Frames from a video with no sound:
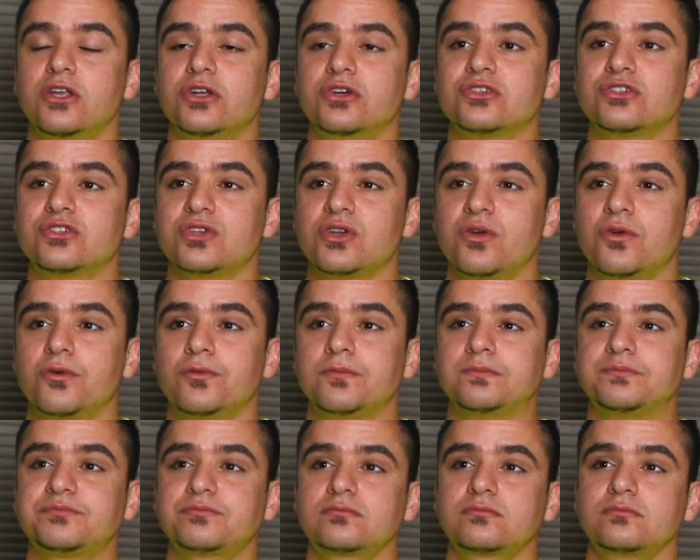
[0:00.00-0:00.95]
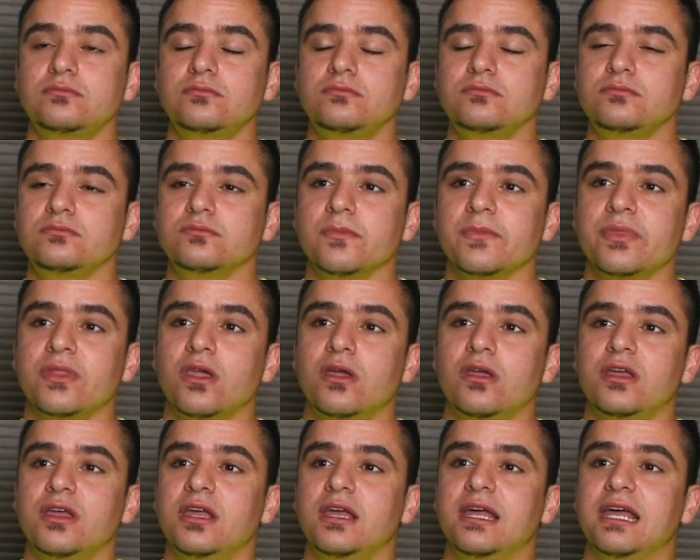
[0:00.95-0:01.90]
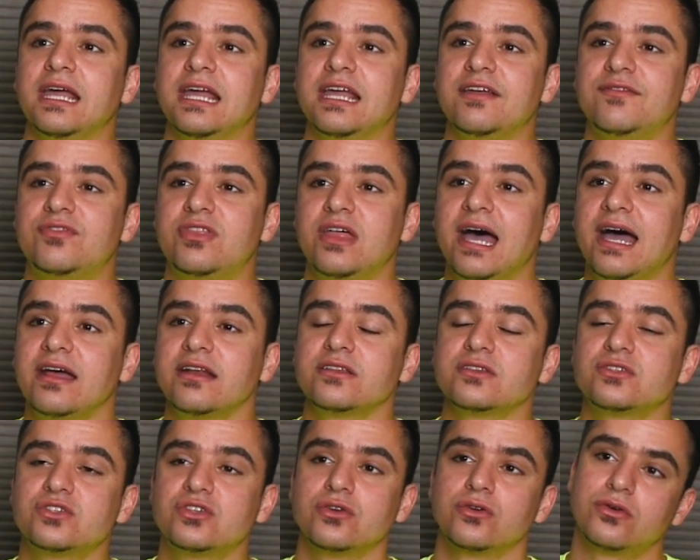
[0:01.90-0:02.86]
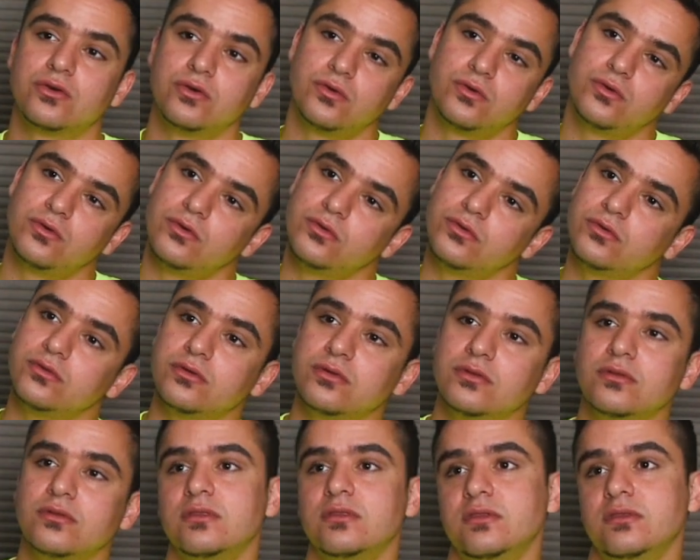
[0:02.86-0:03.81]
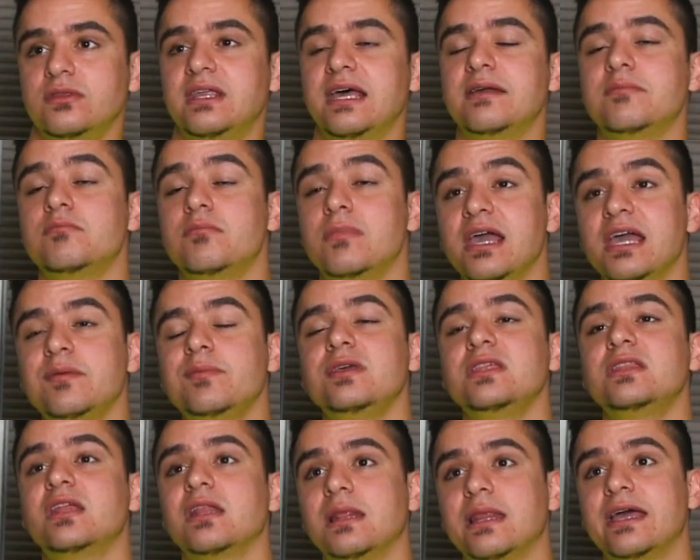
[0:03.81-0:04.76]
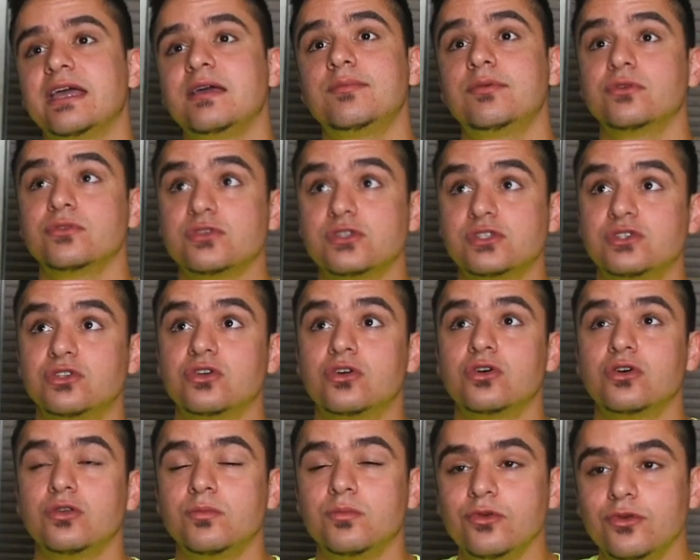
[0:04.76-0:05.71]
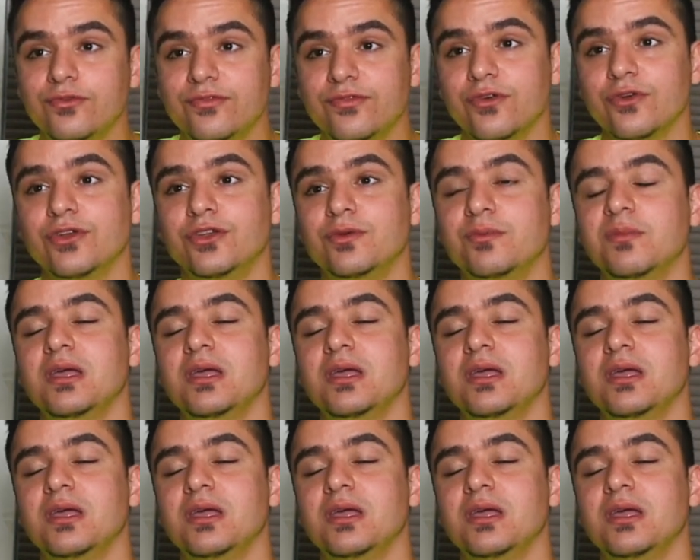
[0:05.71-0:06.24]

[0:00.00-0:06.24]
So if that is your goal, then maybe the label is the good move for you.